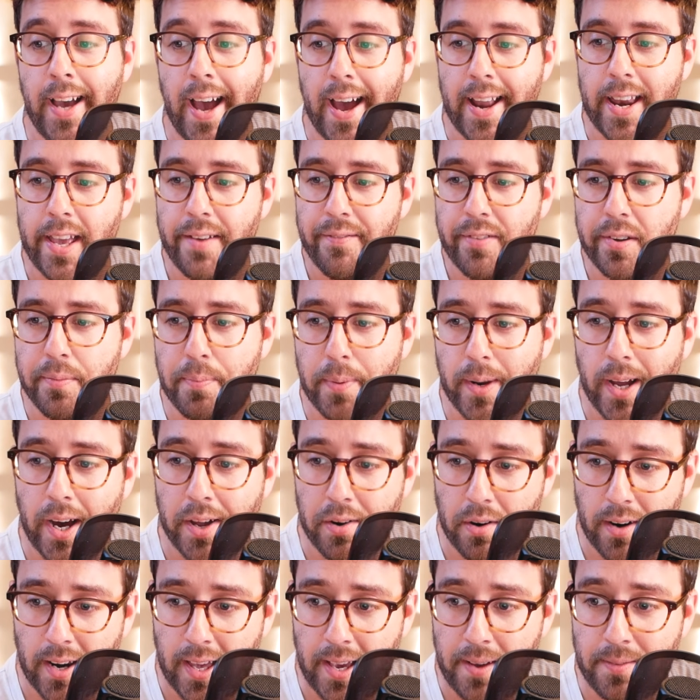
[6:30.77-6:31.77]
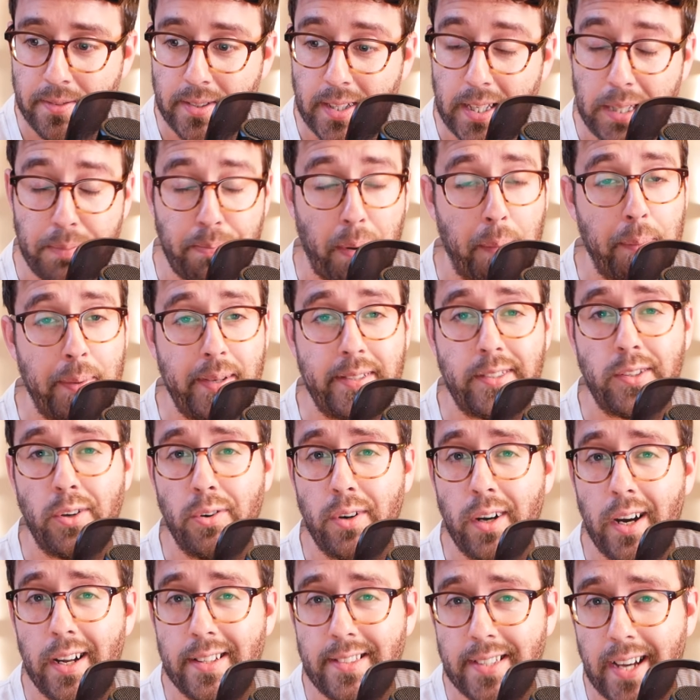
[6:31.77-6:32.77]
And even if Bernardo leaves, he's probably still
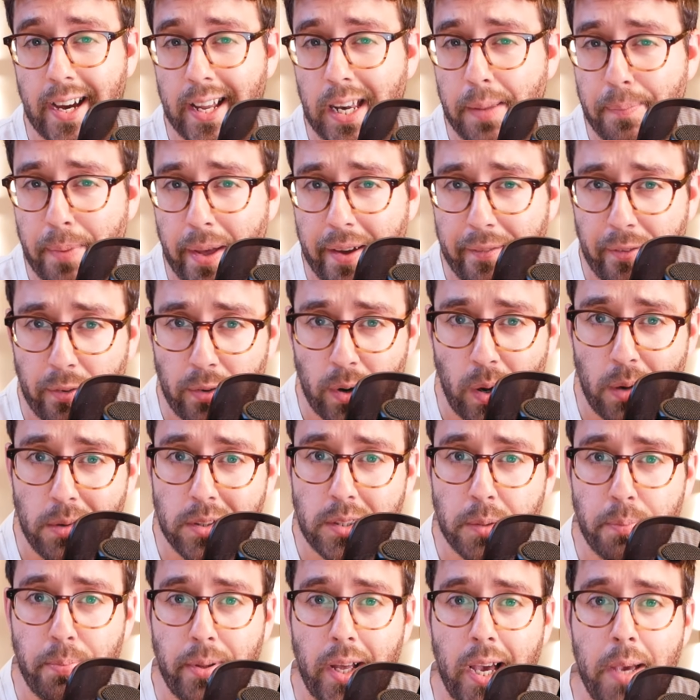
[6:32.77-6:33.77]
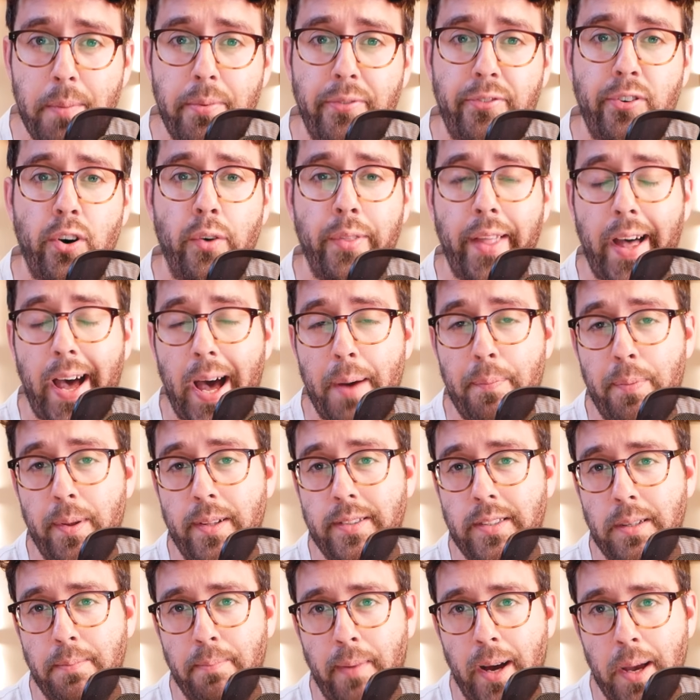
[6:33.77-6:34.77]
got a tiny bit of a role to play before that
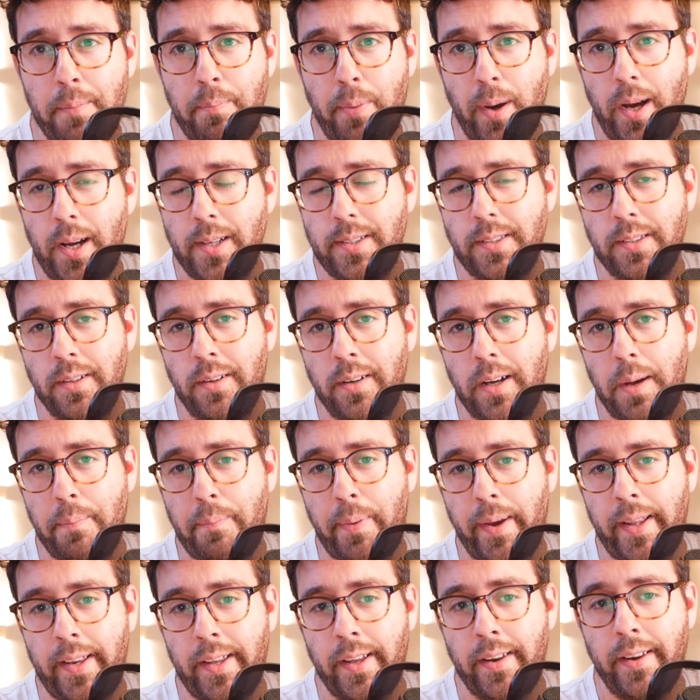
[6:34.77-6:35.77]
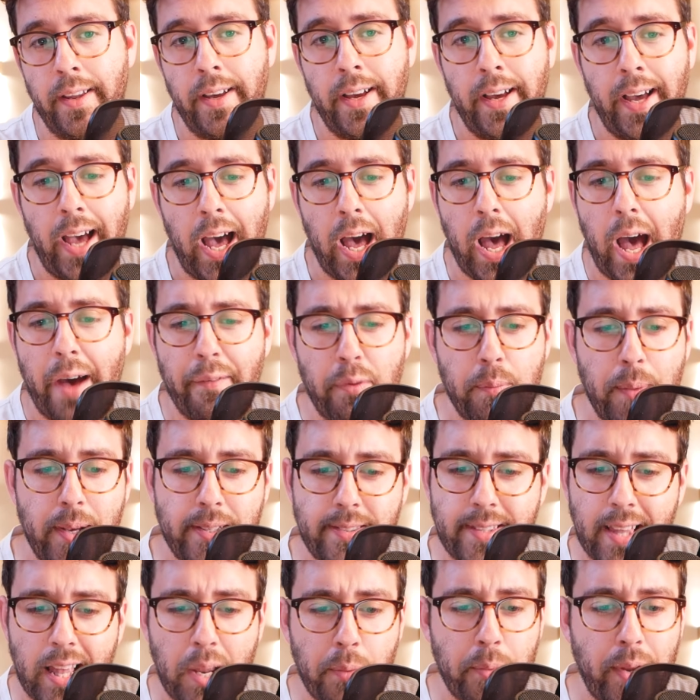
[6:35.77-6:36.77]
happens, in my personal opinion. Uh, have I
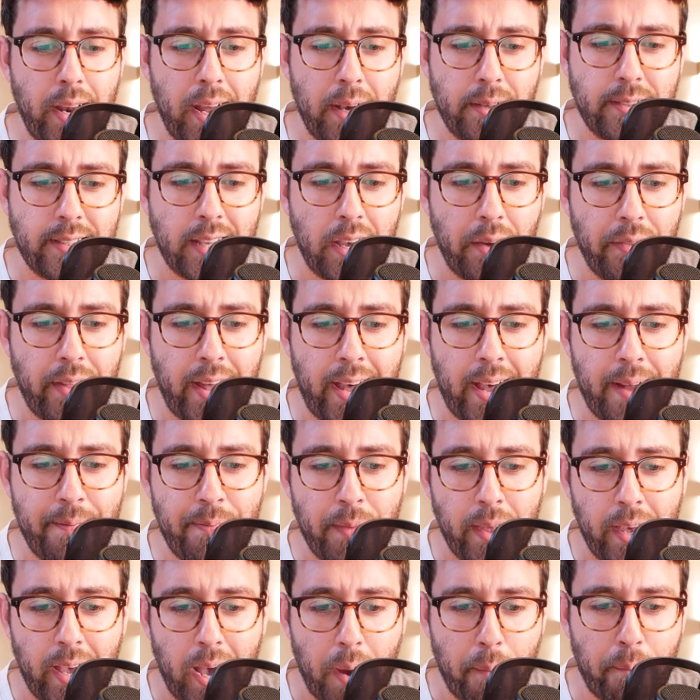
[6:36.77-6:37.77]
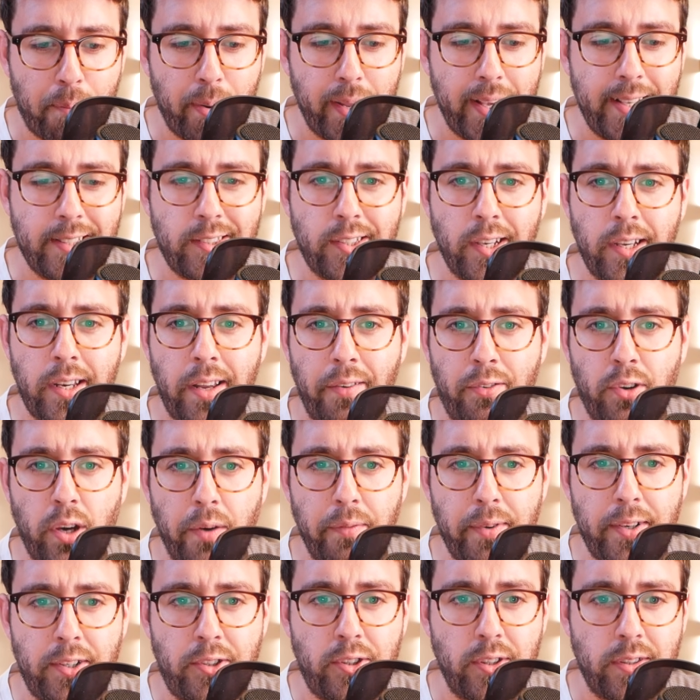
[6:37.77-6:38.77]
missed anyone else out there? I'm pretty certain I've
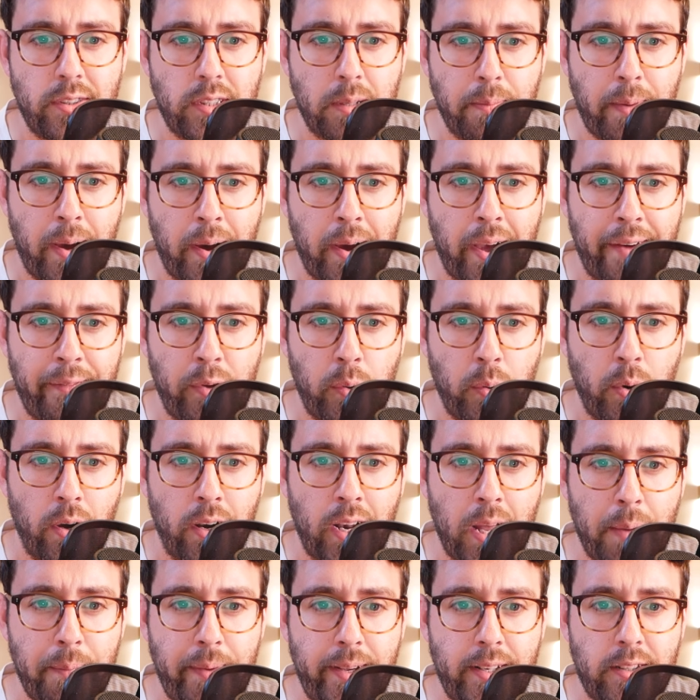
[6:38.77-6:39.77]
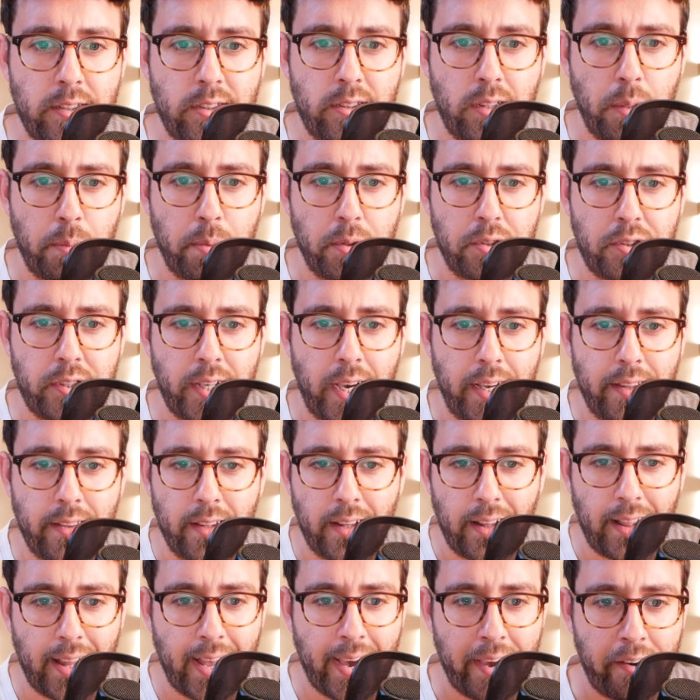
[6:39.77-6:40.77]
covered just about everyone. Let me just double check
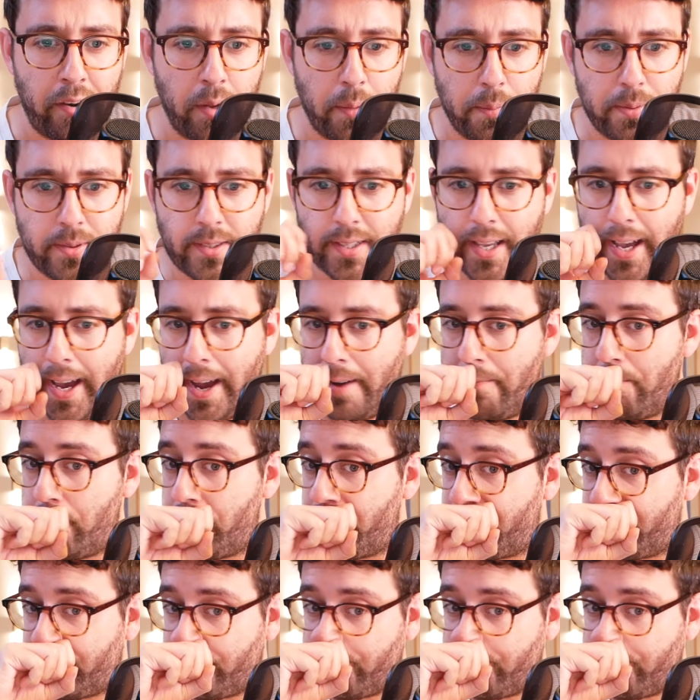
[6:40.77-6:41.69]
the lineups. Um,